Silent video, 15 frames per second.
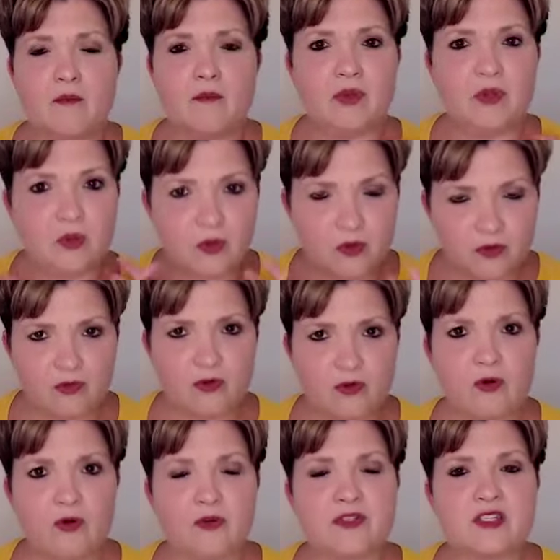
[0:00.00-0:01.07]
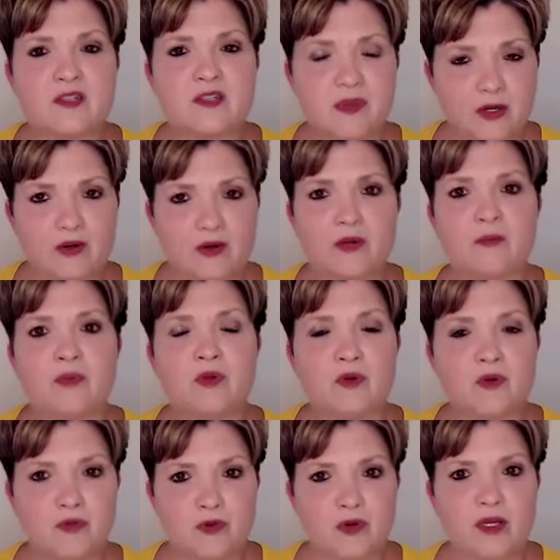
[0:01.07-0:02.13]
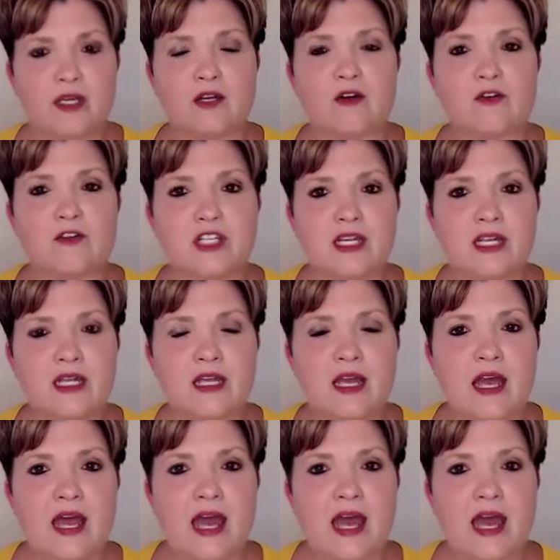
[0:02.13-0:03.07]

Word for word: beautiful spirit, beautiful energy